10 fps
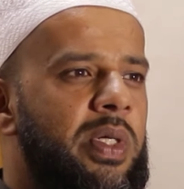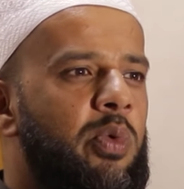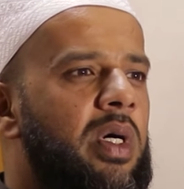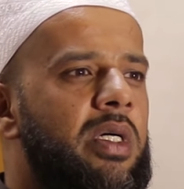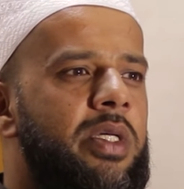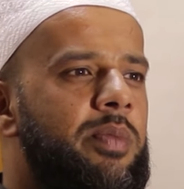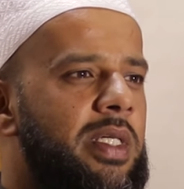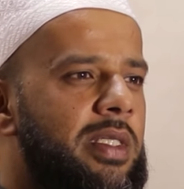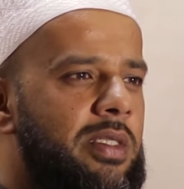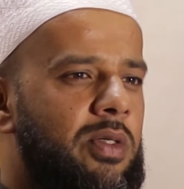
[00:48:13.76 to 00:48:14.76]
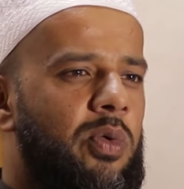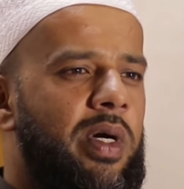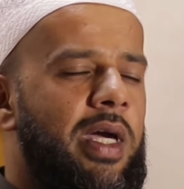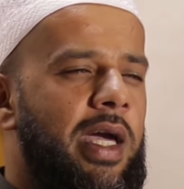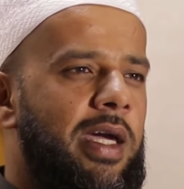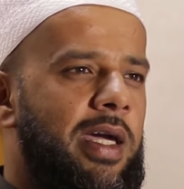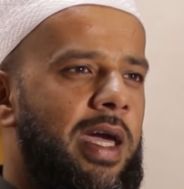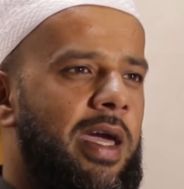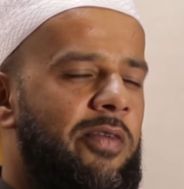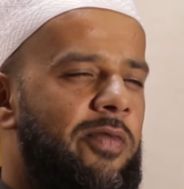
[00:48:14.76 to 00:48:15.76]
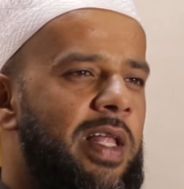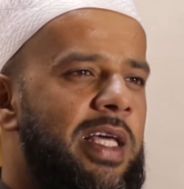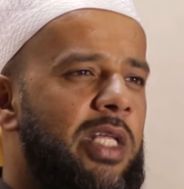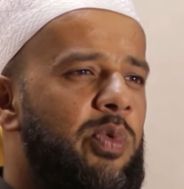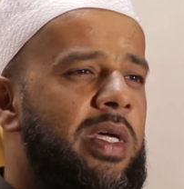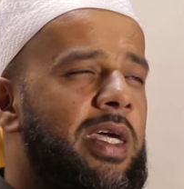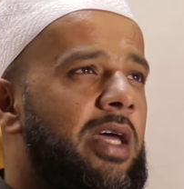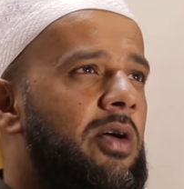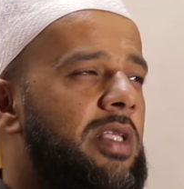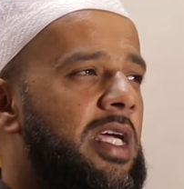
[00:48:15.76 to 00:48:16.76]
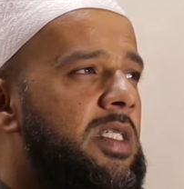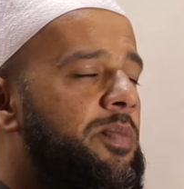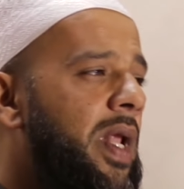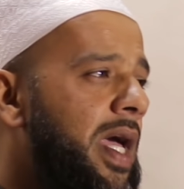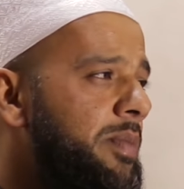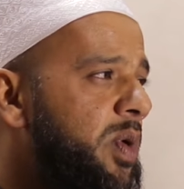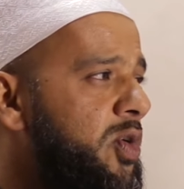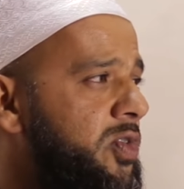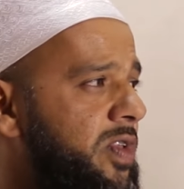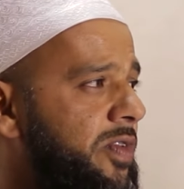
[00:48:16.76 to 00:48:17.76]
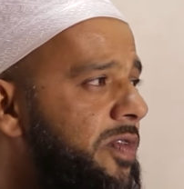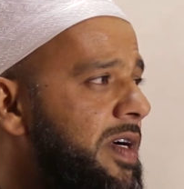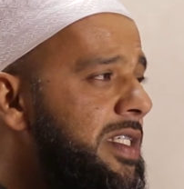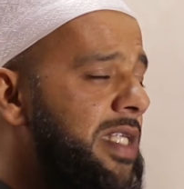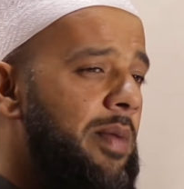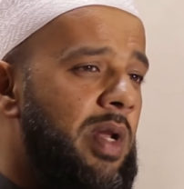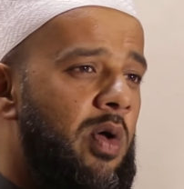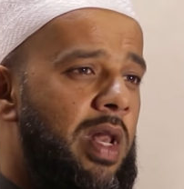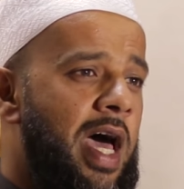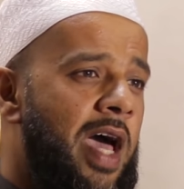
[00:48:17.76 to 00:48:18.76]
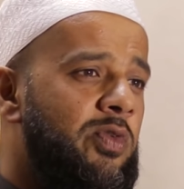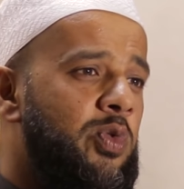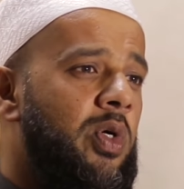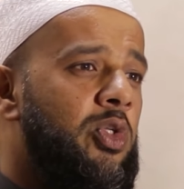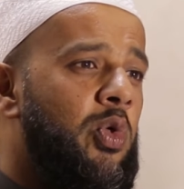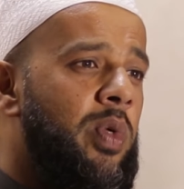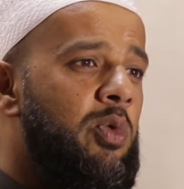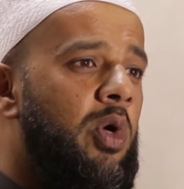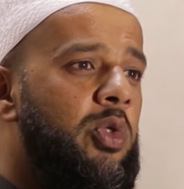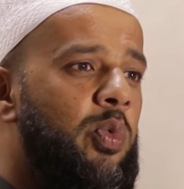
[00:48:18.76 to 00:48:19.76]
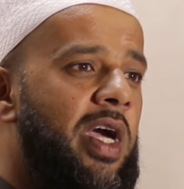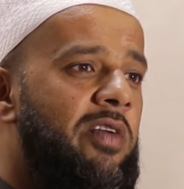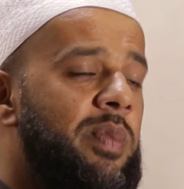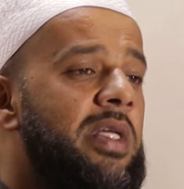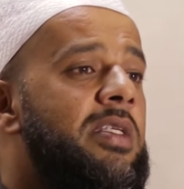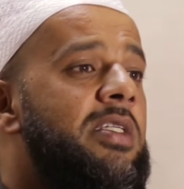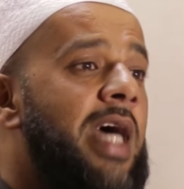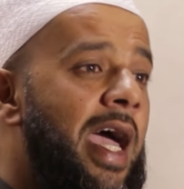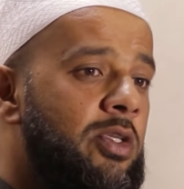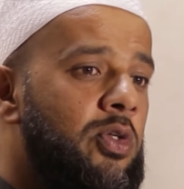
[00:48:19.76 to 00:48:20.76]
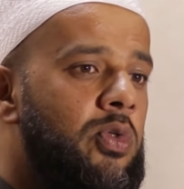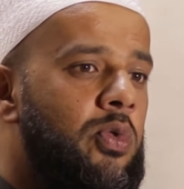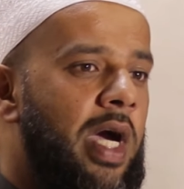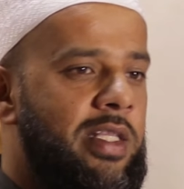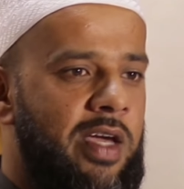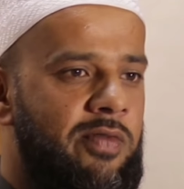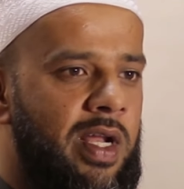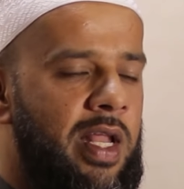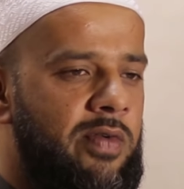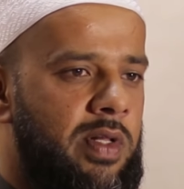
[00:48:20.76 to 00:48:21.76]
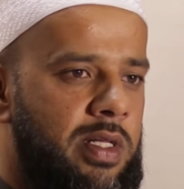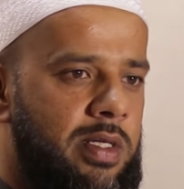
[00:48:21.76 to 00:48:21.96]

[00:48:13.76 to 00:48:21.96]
bewilderment or a, a, a, feeling that we cannot explain because for the first time in our lives we are doing what we have been designed to do at every level.